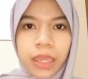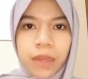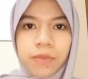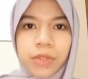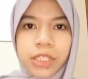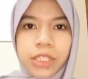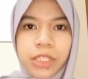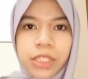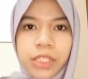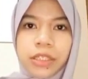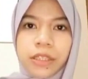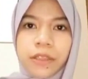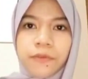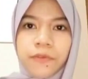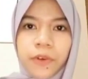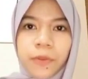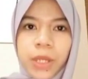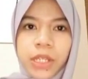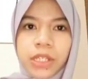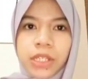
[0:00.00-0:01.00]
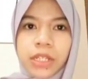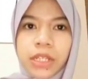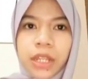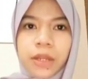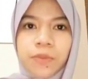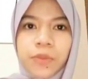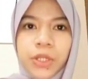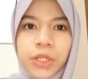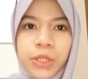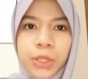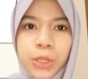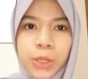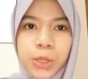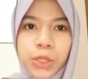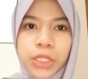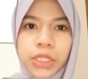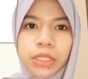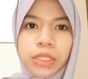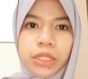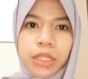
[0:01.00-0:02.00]
processes information, and
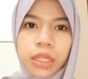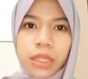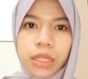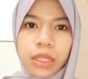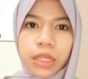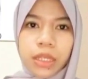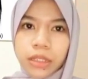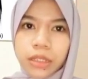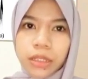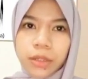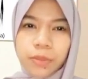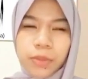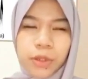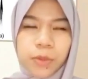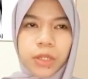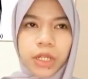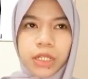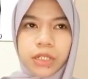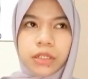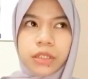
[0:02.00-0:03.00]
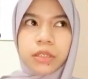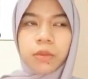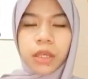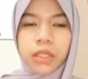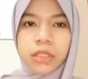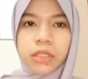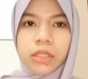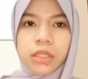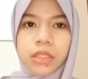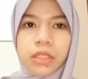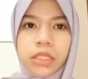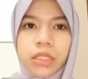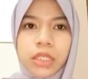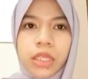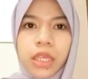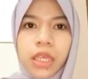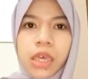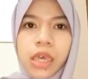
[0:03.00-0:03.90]
produces the appropriate responses.